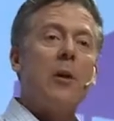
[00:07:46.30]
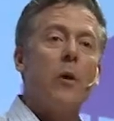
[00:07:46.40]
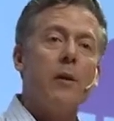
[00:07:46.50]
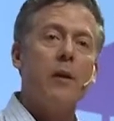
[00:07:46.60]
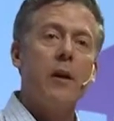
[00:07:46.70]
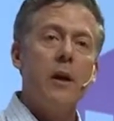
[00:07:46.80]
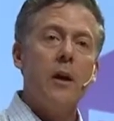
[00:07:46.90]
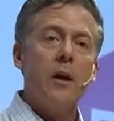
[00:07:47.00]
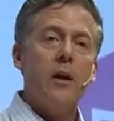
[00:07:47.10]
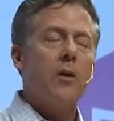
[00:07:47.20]
with?
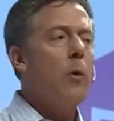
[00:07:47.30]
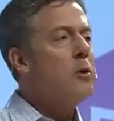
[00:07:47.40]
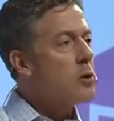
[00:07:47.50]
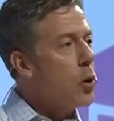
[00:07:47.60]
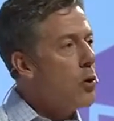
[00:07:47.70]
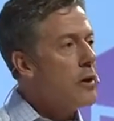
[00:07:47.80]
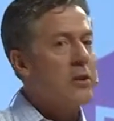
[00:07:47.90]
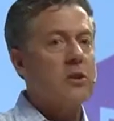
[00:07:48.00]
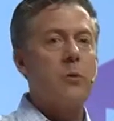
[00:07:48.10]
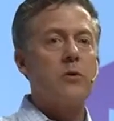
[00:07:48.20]
The most loyal
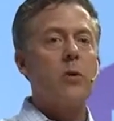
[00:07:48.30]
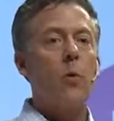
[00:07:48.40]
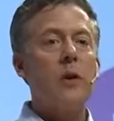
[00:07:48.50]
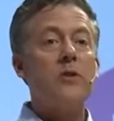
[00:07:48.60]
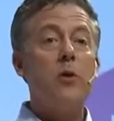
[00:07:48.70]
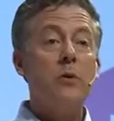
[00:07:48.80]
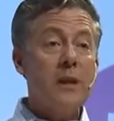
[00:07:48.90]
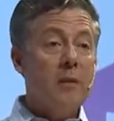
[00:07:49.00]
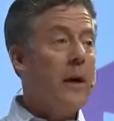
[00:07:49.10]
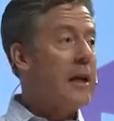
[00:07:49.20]
customers are the ones you
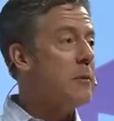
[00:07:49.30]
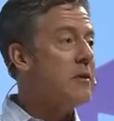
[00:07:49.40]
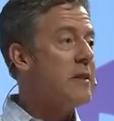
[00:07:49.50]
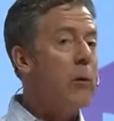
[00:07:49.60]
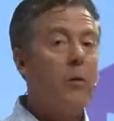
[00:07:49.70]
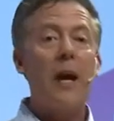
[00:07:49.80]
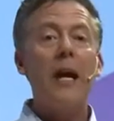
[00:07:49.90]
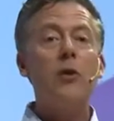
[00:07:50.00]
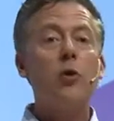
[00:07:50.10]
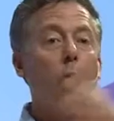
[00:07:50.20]
did make a mistake with
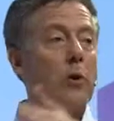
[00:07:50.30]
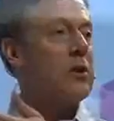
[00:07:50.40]
and you course